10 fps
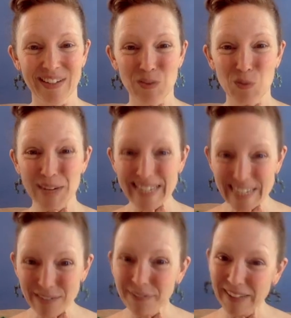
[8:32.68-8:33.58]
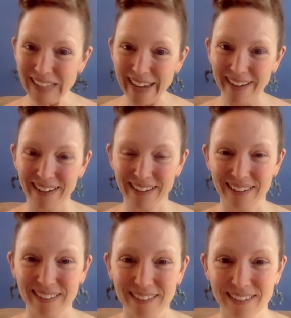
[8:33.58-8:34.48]
What did it feel like?
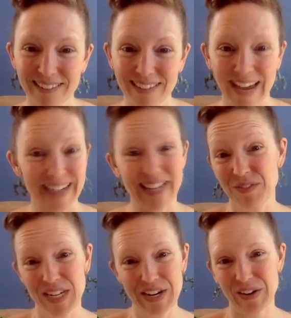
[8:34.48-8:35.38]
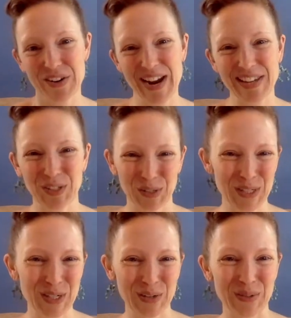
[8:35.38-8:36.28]
I'd love to hear your
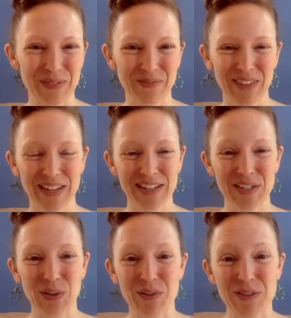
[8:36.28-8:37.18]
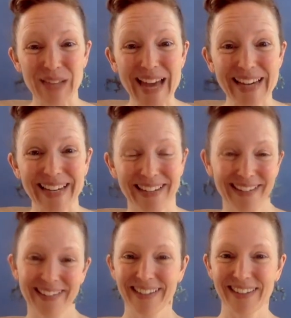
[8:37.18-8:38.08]
answers too. So if you like,
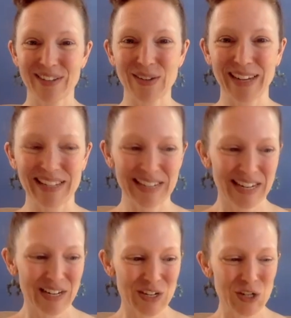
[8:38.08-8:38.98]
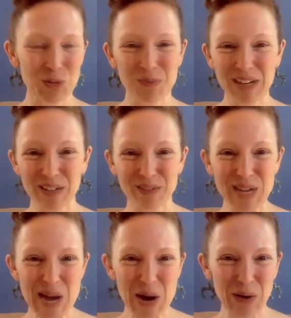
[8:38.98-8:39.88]
you can shoot me a
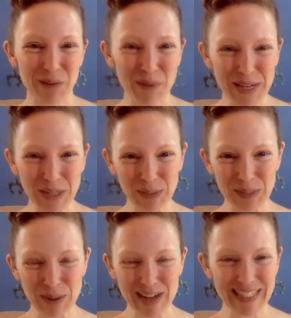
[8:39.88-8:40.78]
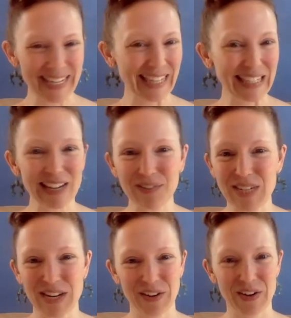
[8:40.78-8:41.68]
video or a voice response. I'd love to
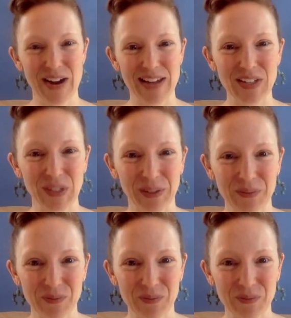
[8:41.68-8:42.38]
hear your answer.